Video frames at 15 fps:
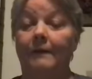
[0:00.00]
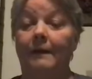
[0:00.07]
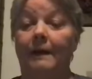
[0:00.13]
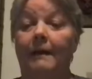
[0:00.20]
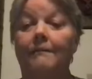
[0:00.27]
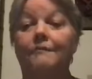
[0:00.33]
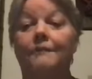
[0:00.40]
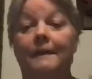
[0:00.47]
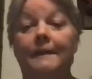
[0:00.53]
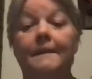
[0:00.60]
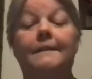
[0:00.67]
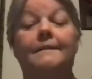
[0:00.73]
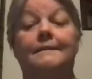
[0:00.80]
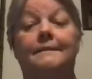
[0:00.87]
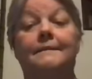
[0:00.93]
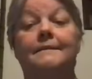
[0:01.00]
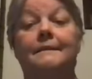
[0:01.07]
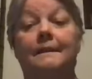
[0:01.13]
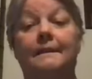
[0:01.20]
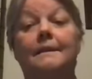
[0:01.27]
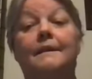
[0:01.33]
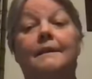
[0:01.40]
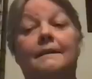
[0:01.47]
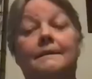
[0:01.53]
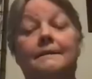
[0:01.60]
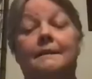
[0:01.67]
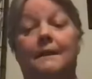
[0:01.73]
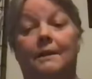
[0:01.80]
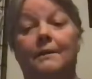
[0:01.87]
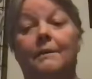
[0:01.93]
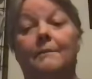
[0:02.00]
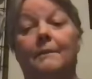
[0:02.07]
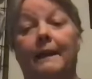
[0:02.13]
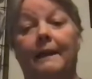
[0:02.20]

how fun it is to see the kids that are in my